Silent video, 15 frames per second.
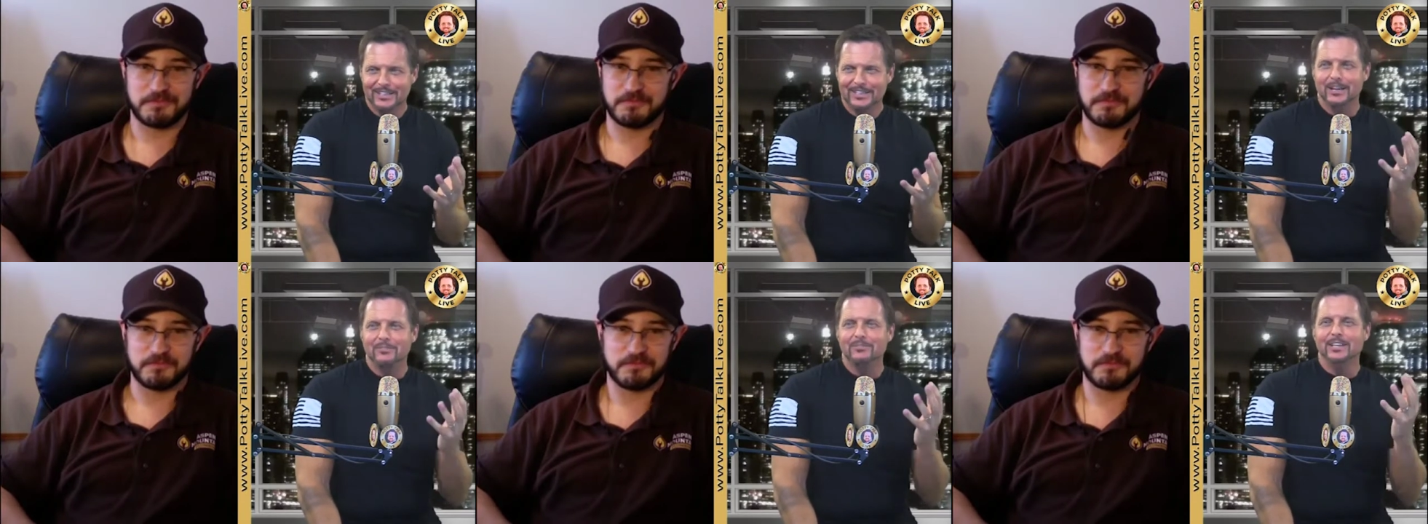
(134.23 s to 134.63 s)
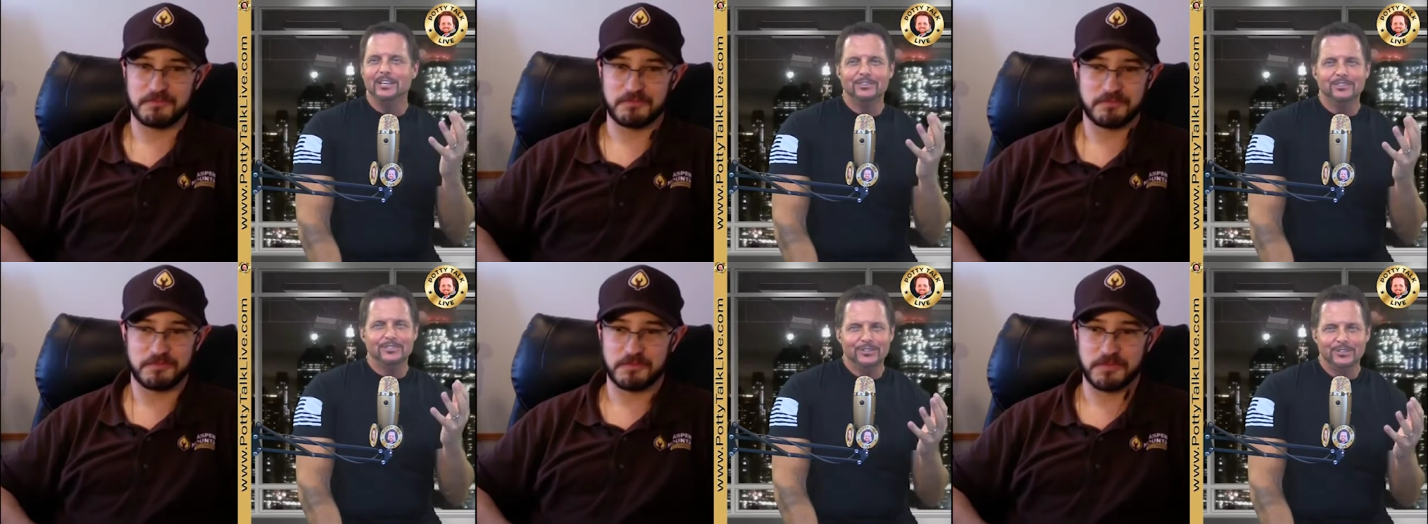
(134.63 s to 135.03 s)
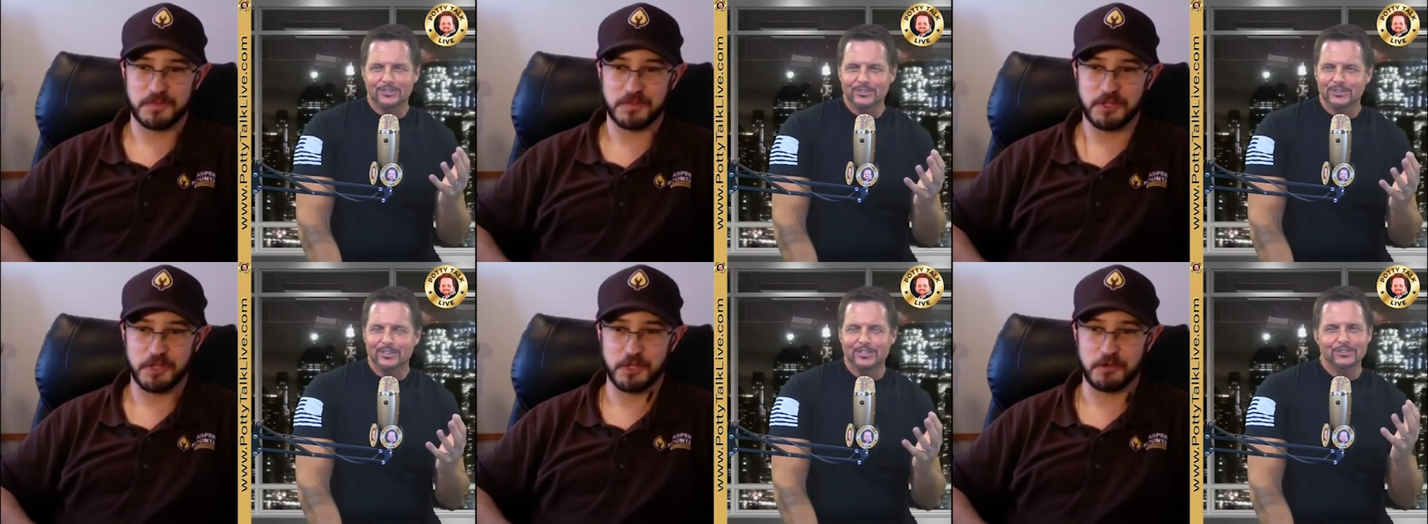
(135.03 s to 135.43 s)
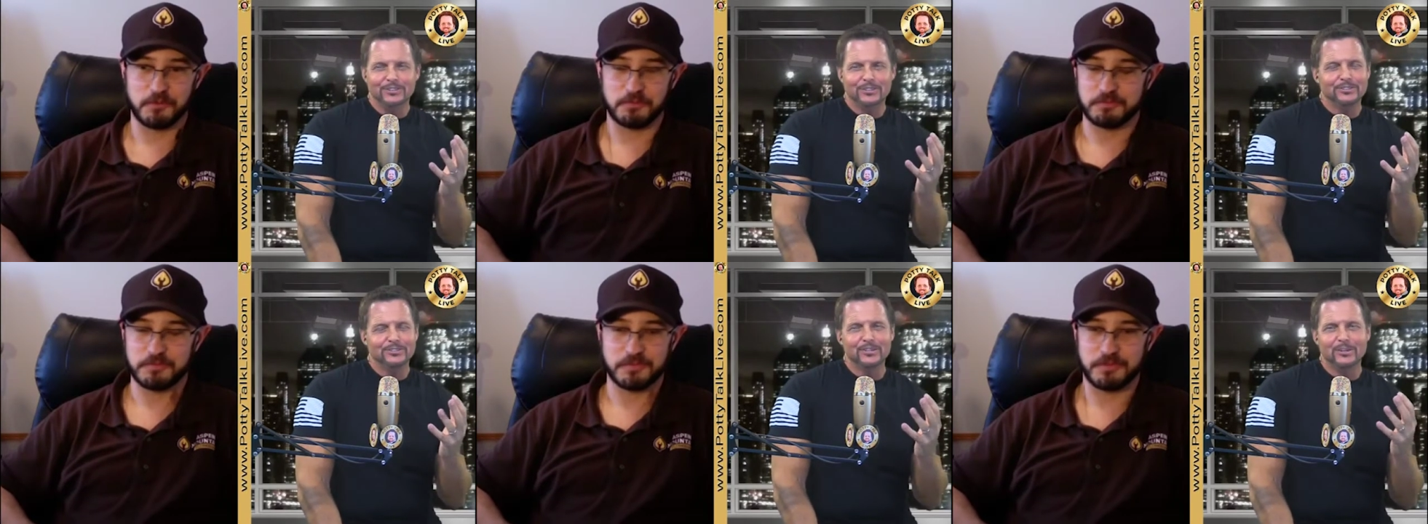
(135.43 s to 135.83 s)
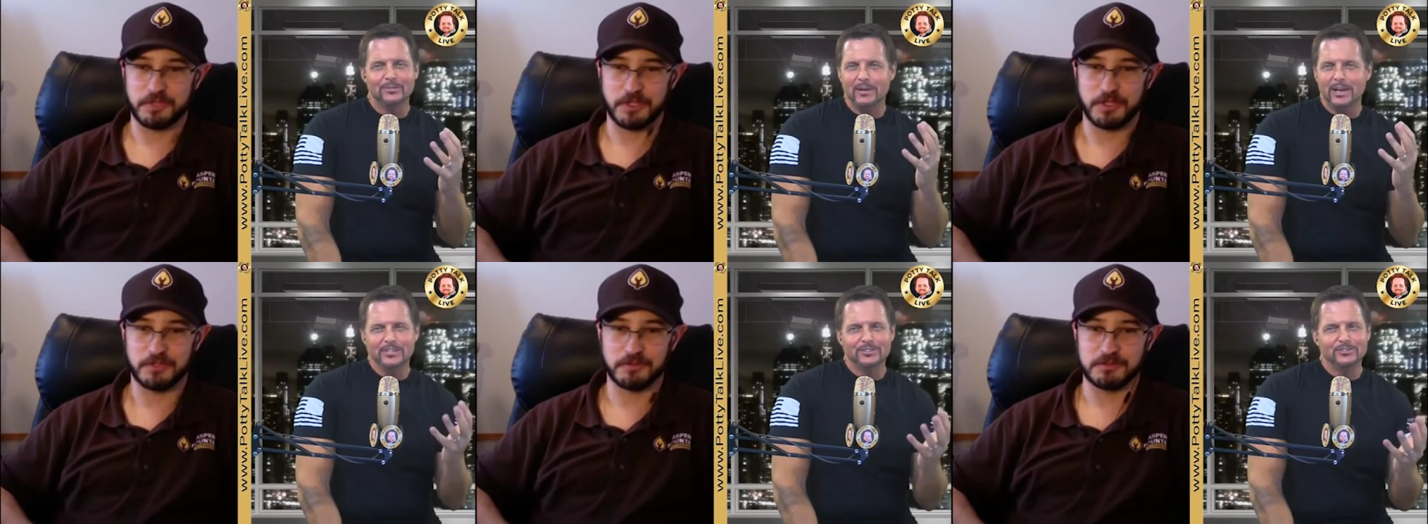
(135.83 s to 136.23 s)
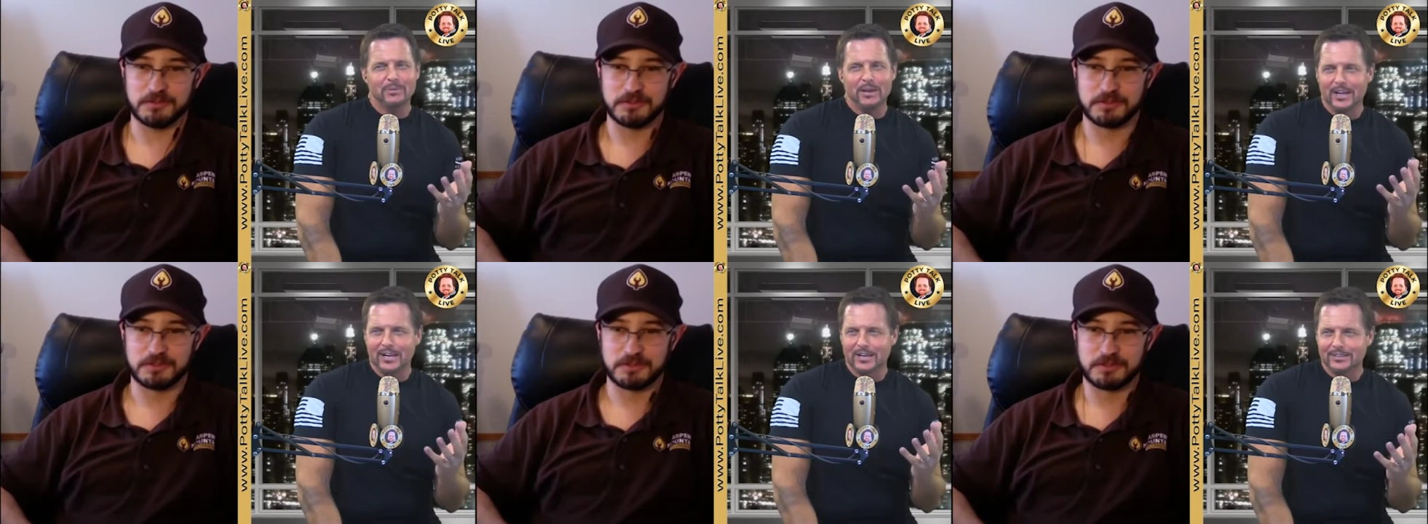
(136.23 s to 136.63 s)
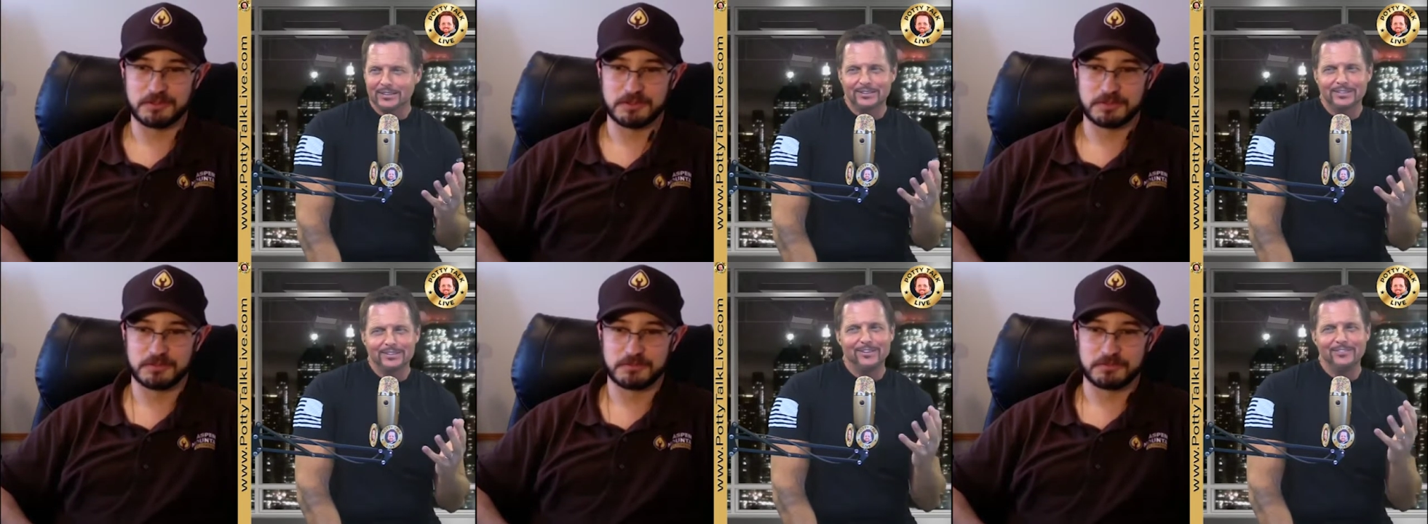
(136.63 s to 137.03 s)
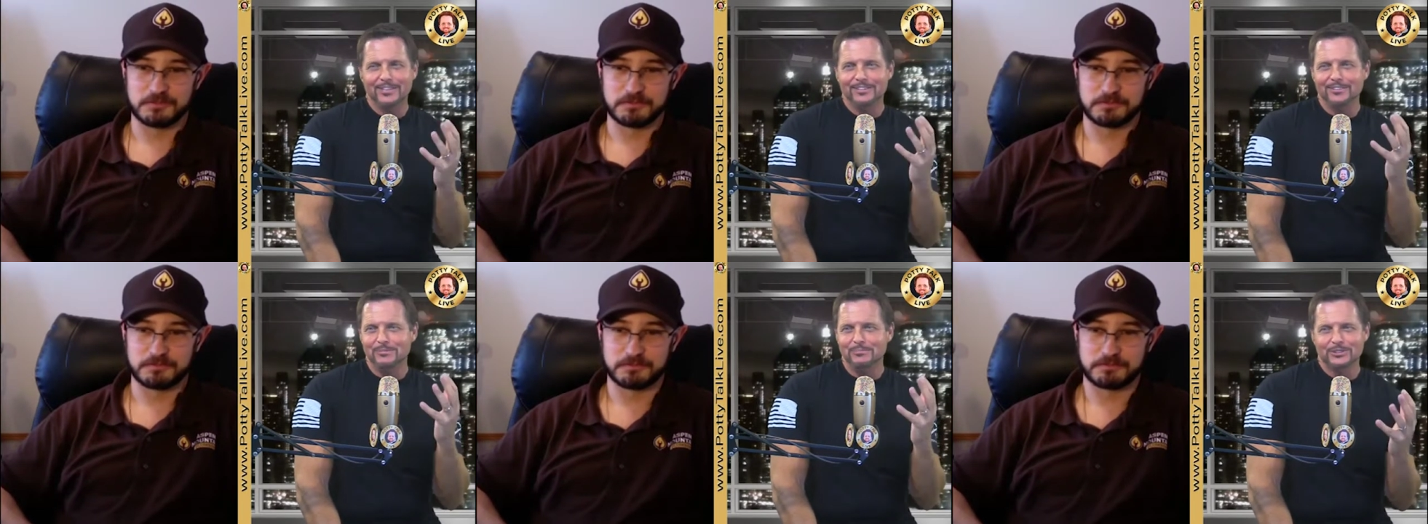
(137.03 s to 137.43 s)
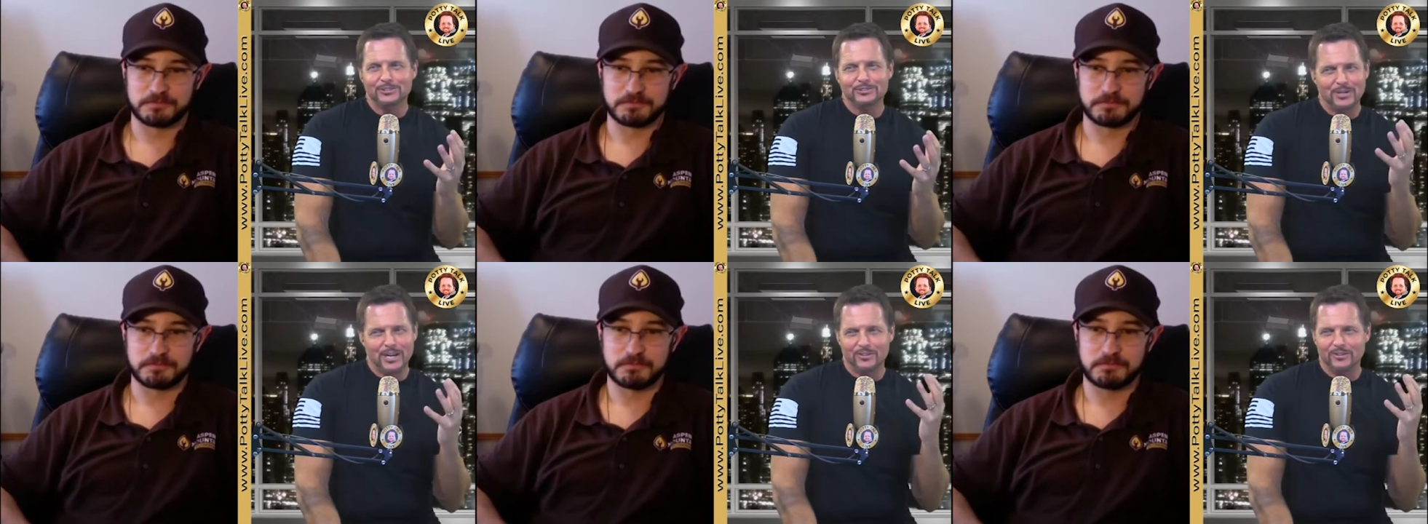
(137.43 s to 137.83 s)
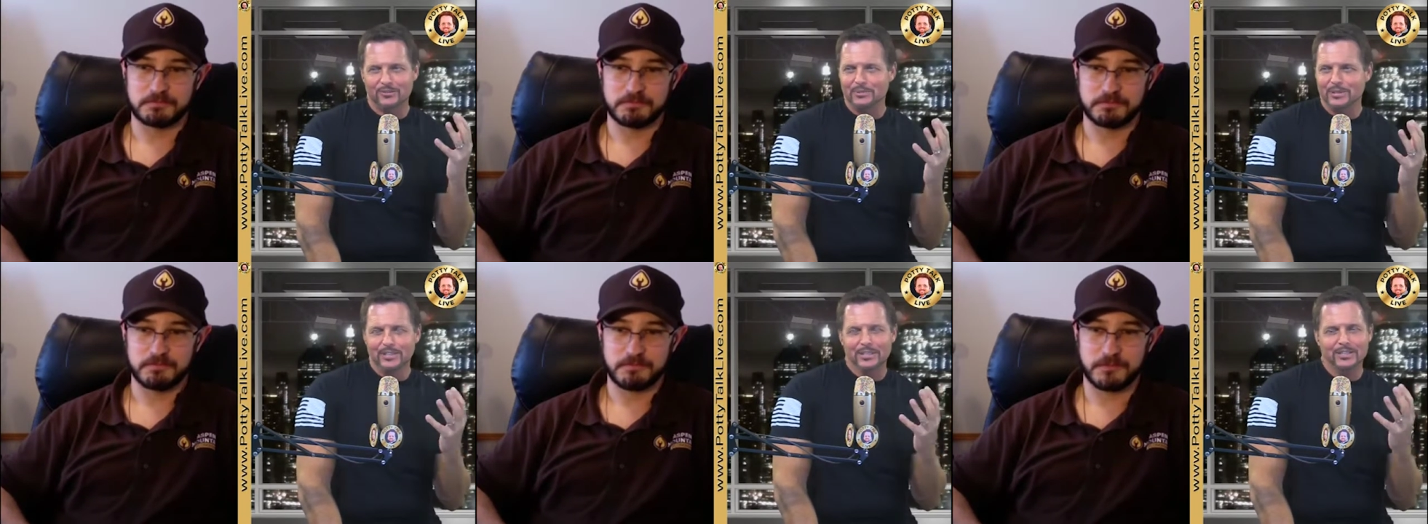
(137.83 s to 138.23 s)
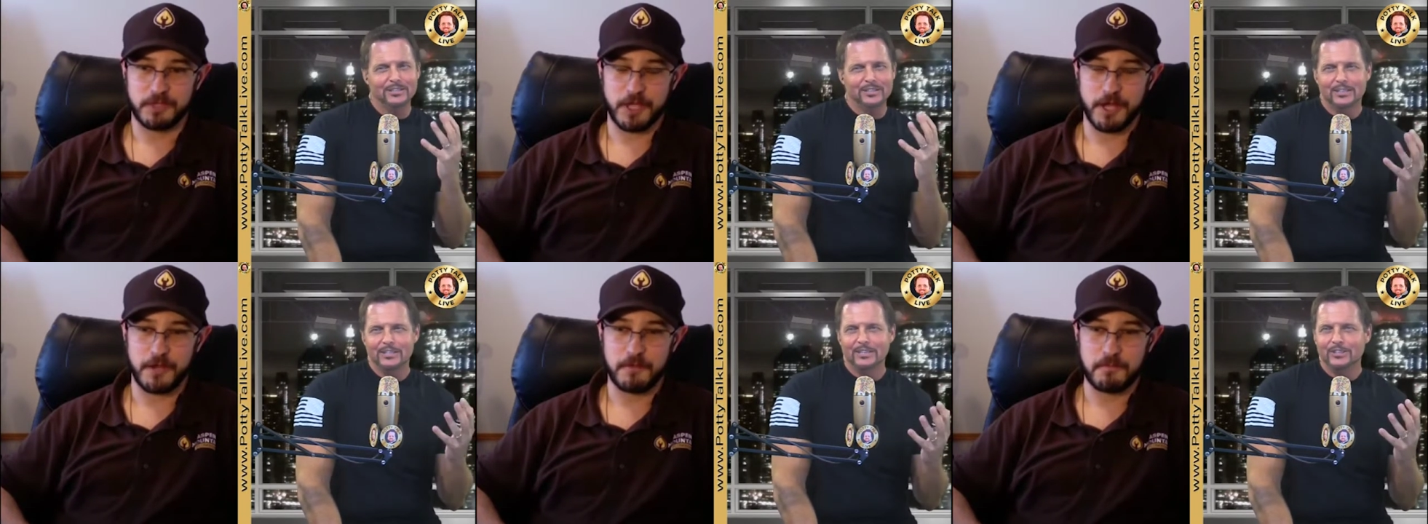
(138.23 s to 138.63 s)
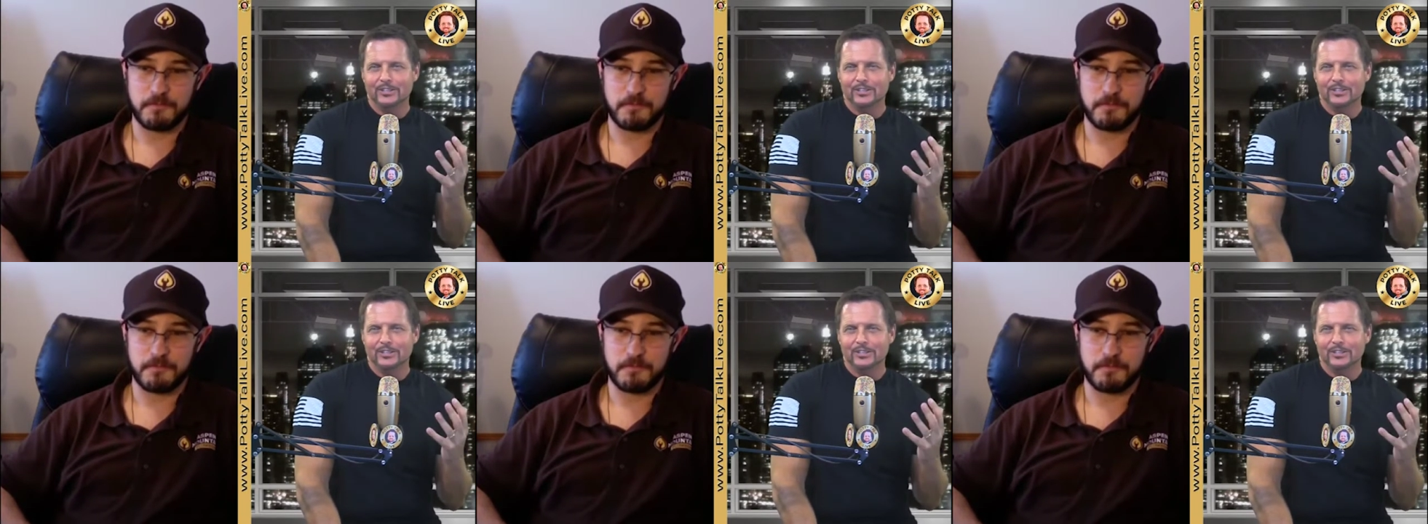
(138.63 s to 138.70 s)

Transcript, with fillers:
Speaker 1: I mean, you're you're, no. you're, you're a man's no. man. I mean, you much rather be, yeah.